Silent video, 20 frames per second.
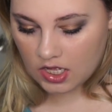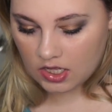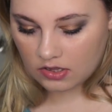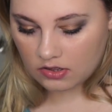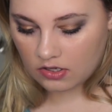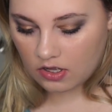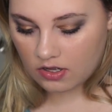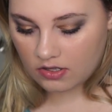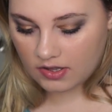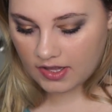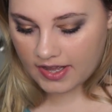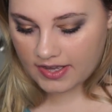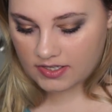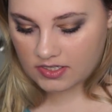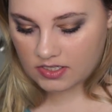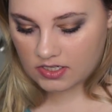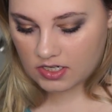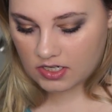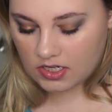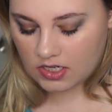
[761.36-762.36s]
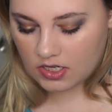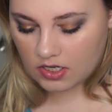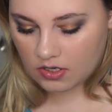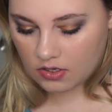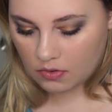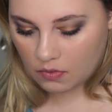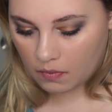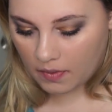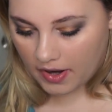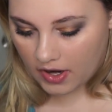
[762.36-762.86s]
long-lasting,
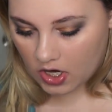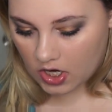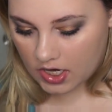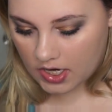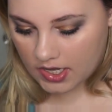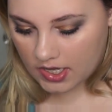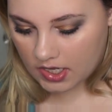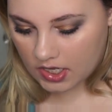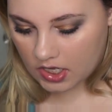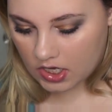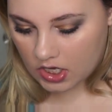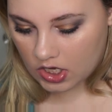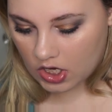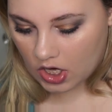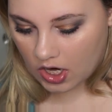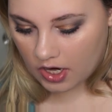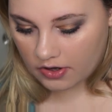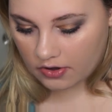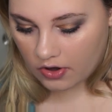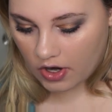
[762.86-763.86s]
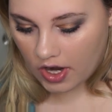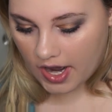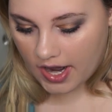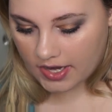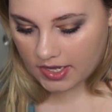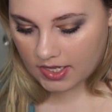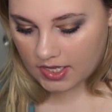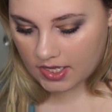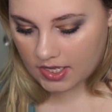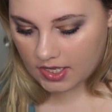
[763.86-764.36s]
wearing,
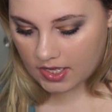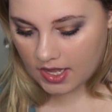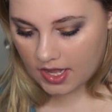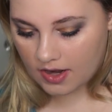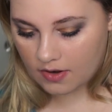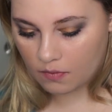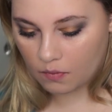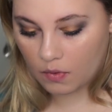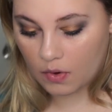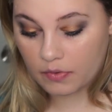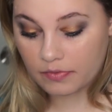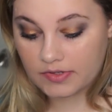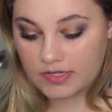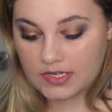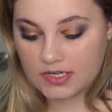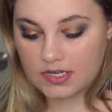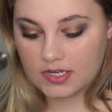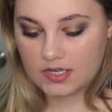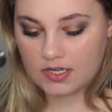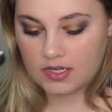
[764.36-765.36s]
non-cracking, and won't